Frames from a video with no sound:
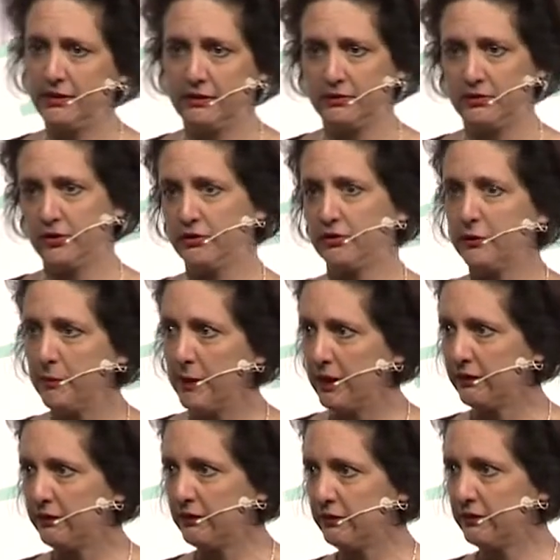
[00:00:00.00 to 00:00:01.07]
It's just a
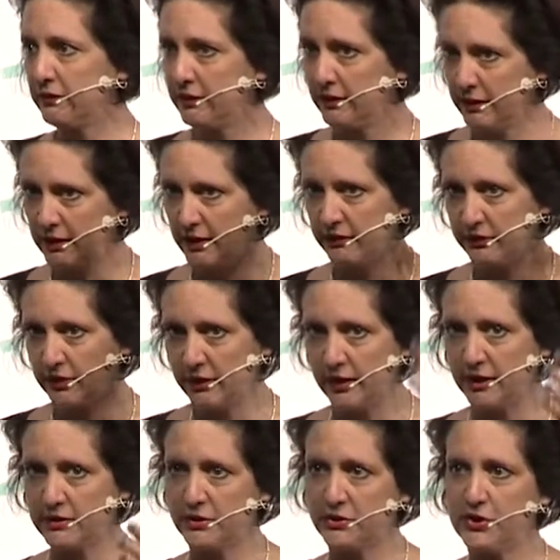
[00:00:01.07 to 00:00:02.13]
mess. I saw
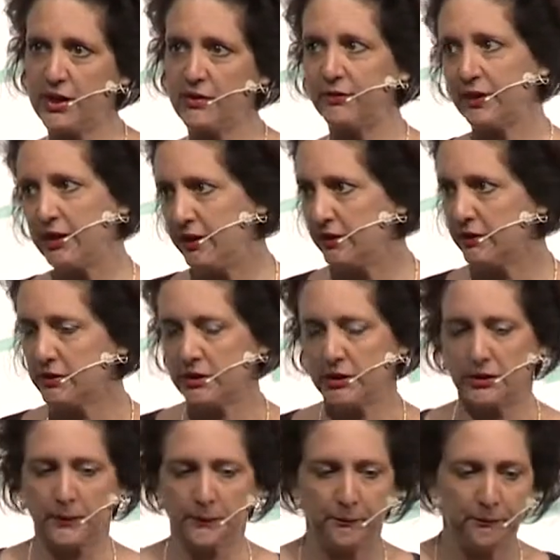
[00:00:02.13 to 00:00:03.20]
lots of traffic here
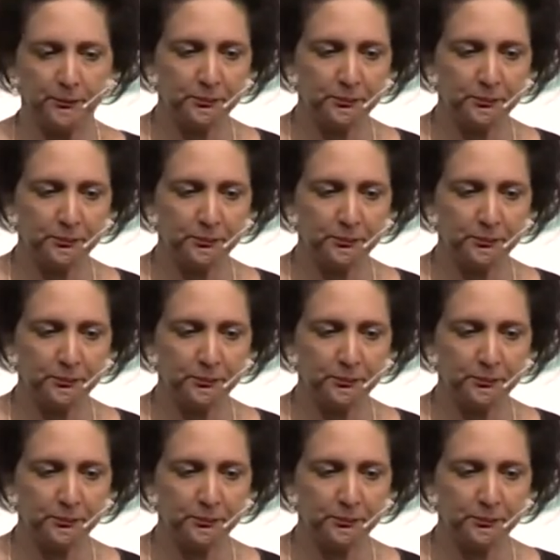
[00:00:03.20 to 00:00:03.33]
too.